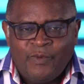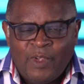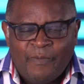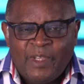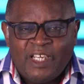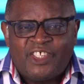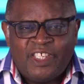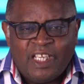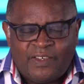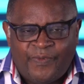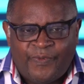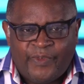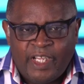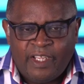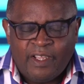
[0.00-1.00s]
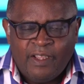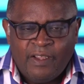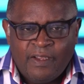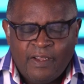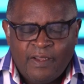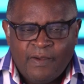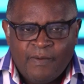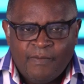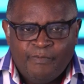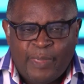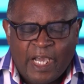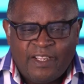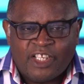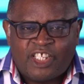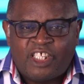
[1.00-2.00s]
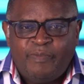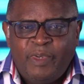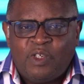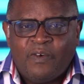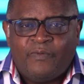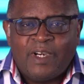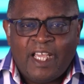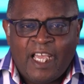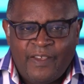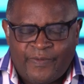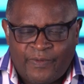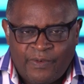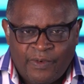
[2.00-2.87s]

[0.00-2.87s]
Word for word: have been set free by the spirit of life.